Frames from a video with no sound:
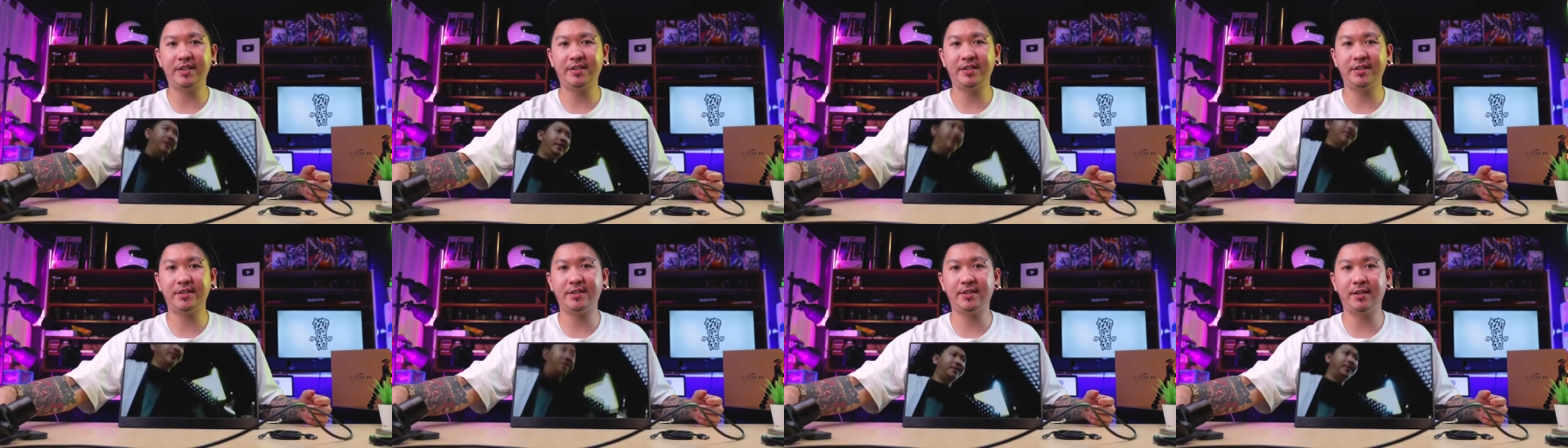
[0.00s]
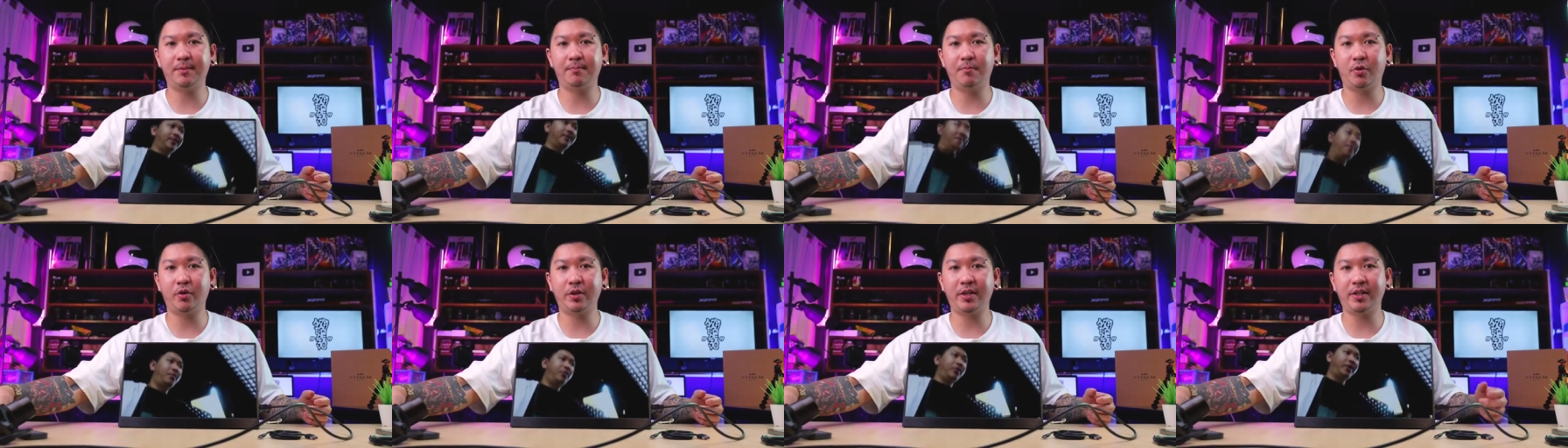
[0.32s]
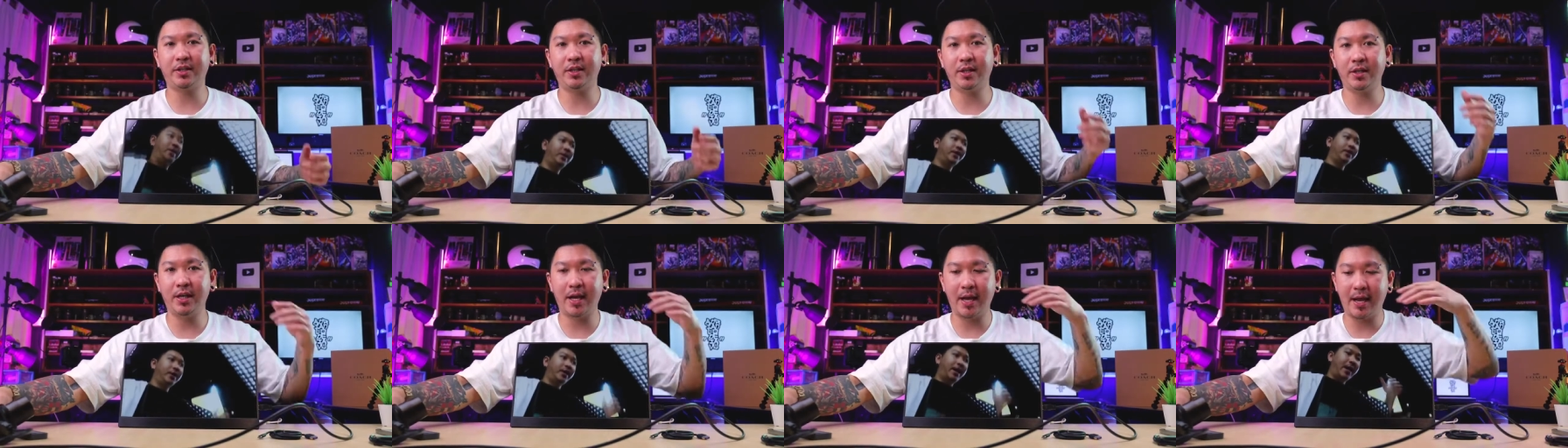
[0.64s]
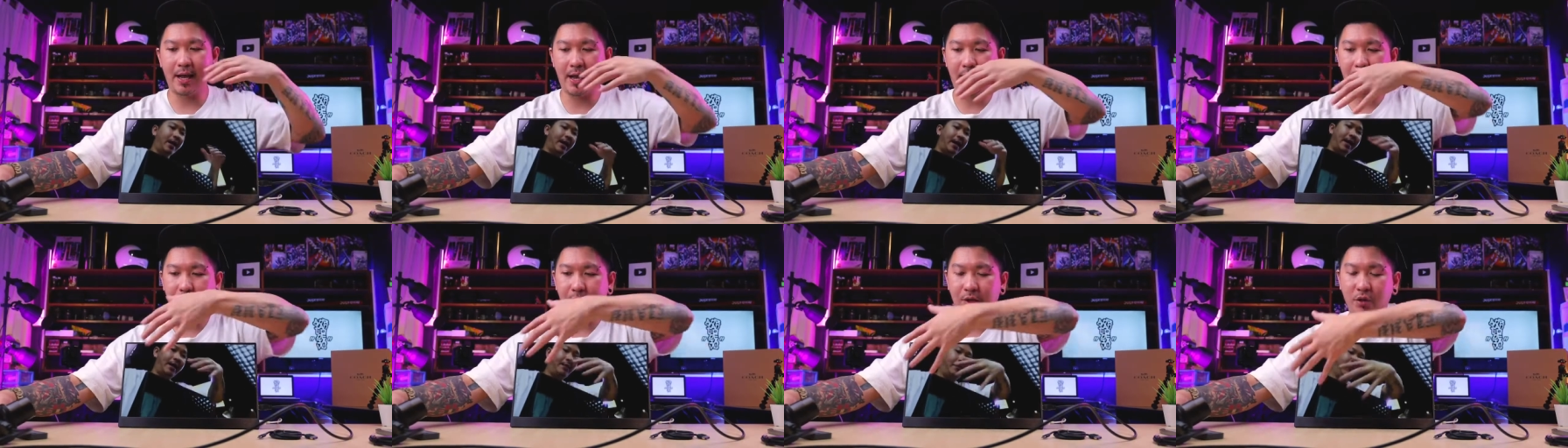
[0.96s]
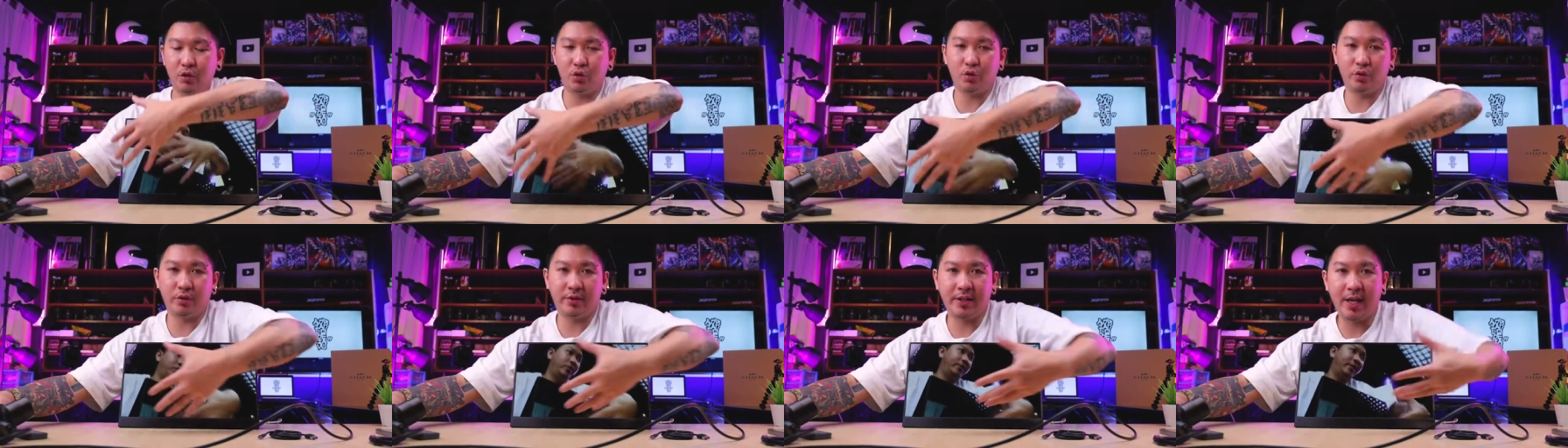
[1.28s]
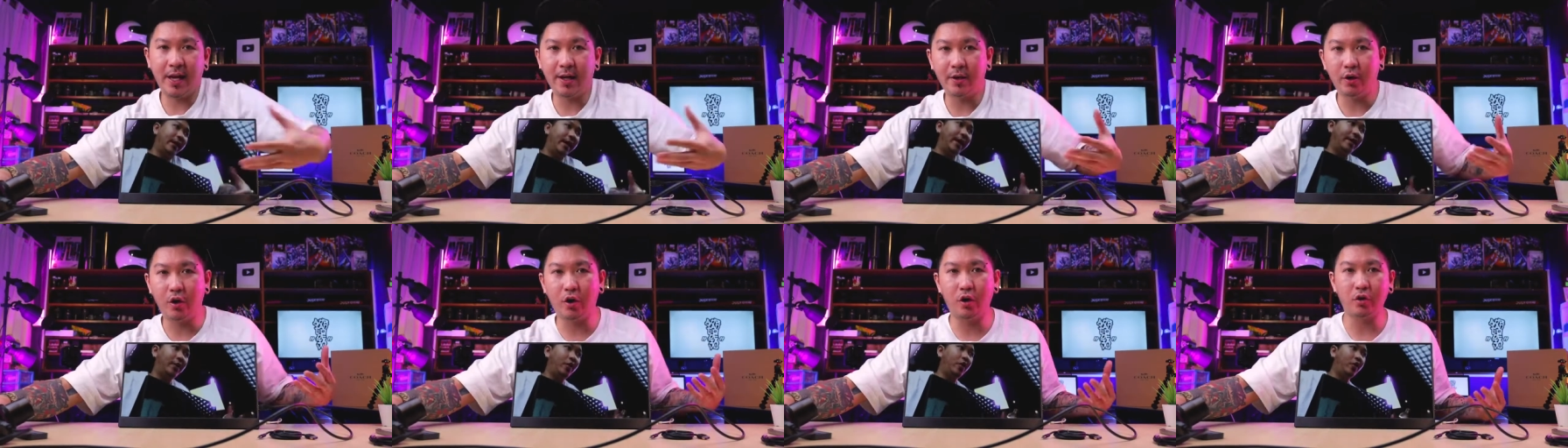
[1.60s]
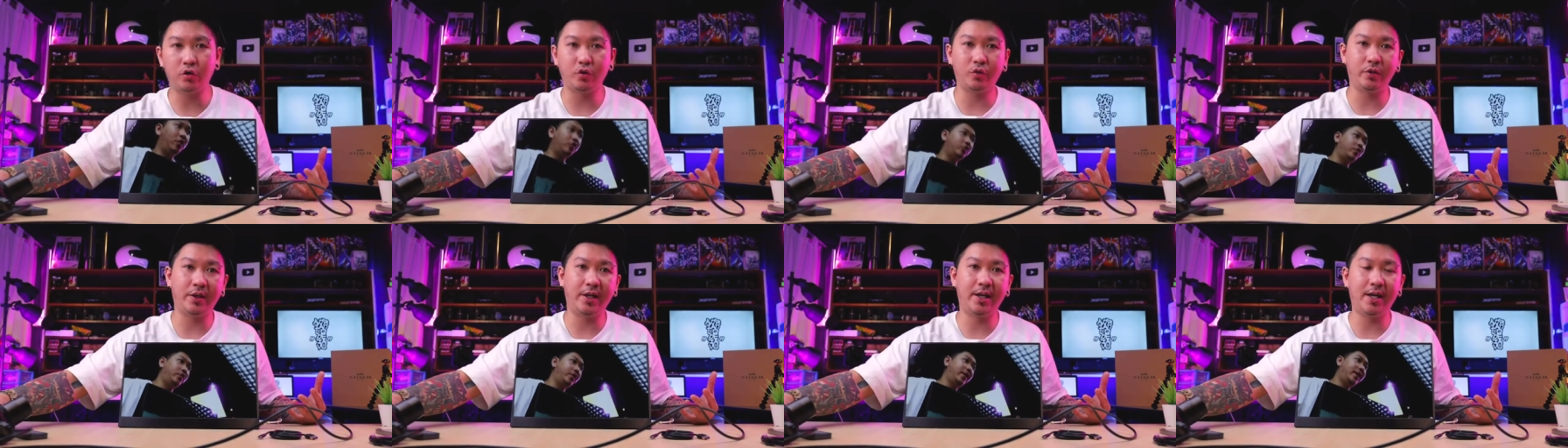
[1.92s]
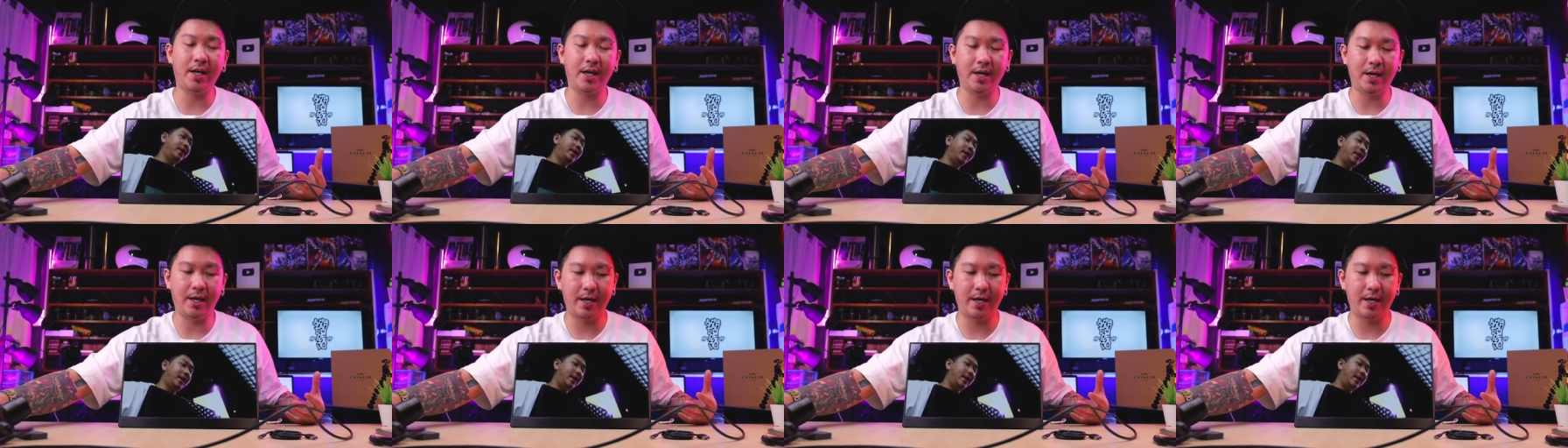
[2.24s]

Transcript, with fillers: this is the monitor that I want to tell you all today lah.